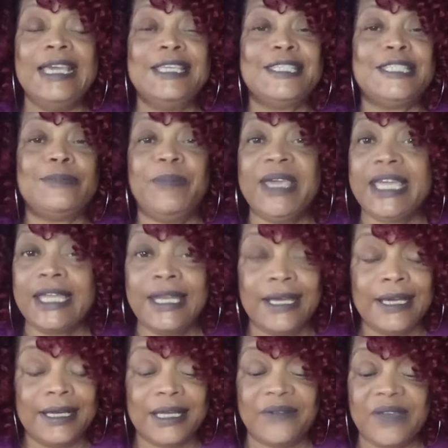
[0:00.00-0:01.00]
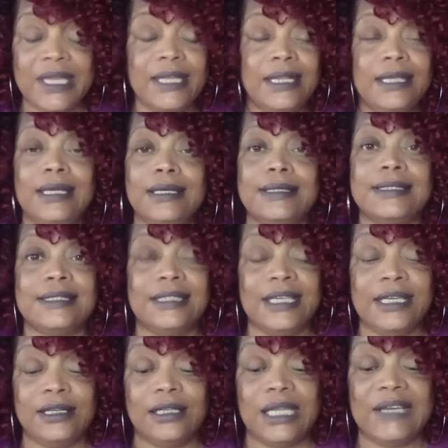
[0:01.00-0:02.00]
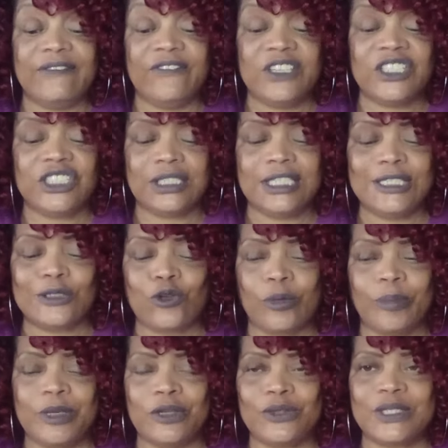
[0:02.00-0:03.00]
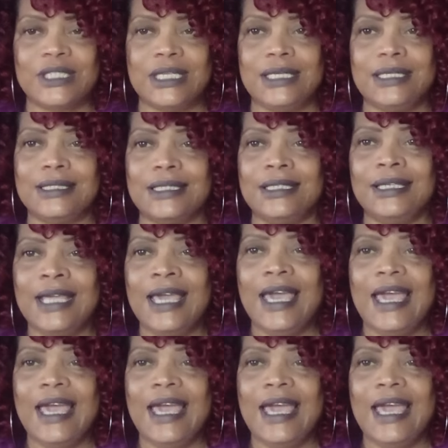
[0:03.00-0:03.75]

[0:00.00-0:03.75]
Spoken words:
Speaking of, it is still officially Scorpio season,